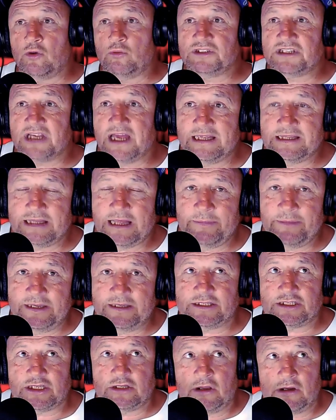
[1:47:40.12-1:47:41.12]
always, I, I mean,
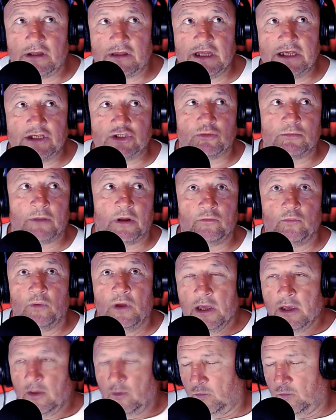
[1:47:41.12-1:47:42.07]
there's a lot of things from wrong.